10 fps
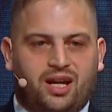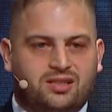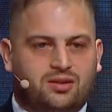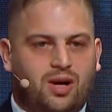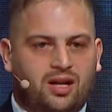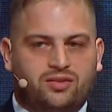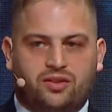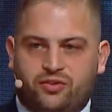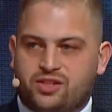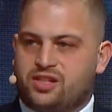as one of
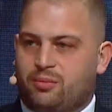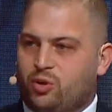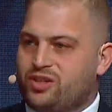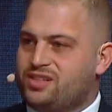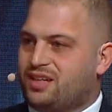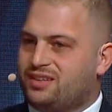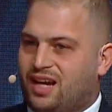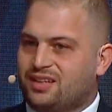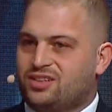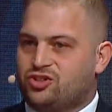the first employees at
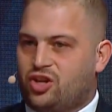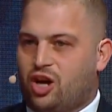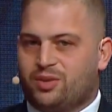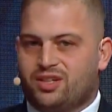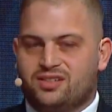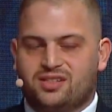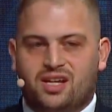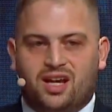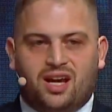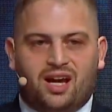Dante Genomics.
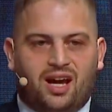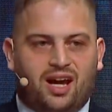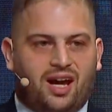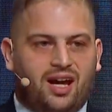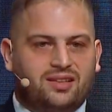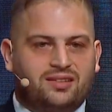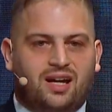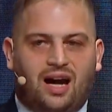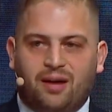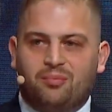And
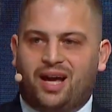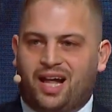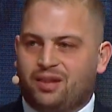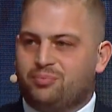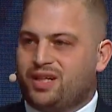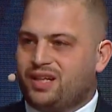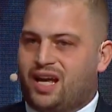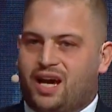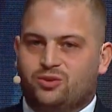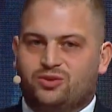I'm helping
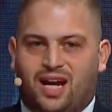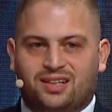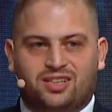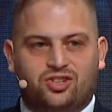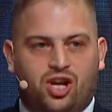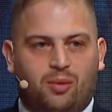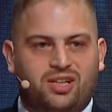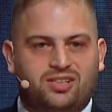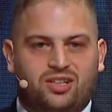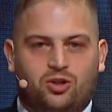now Dante
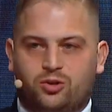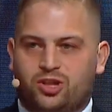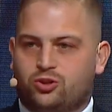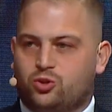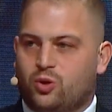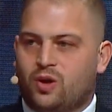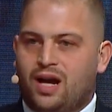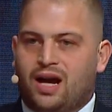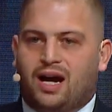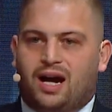Genomics in order to
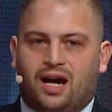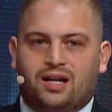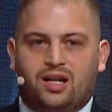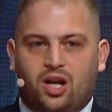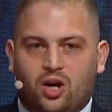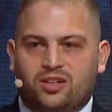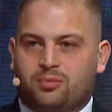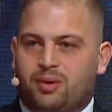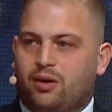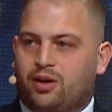unlock the
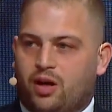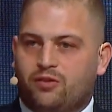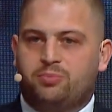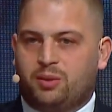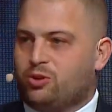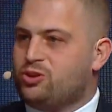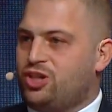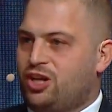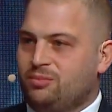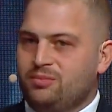power of people's
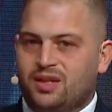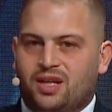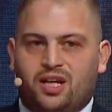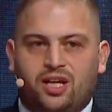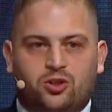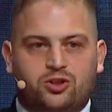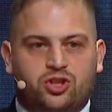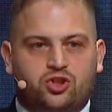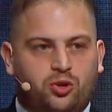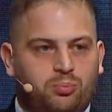genome in order
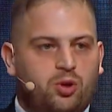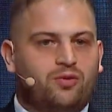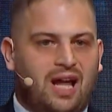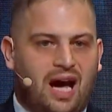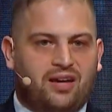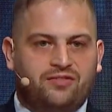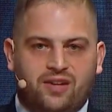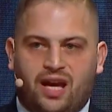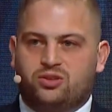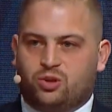to improve life
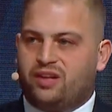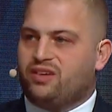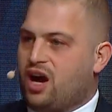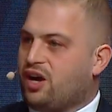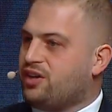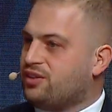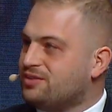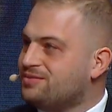and to live longer.